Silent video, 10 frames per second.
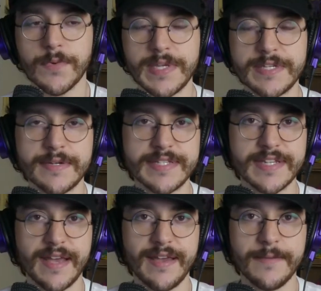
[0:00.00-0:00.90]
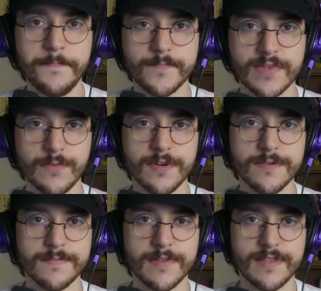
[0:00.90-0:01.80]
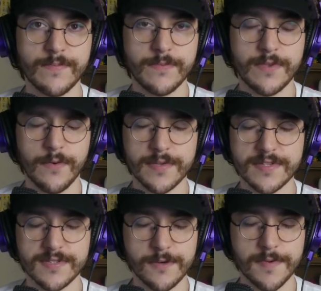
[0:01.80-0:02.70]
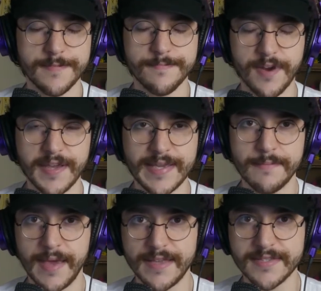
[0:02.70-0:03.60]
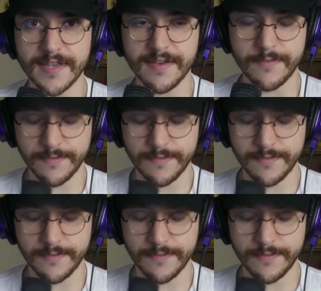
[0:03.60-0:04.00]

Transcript: are we doing today? We're d- doing stupid Breaking Bad stuff.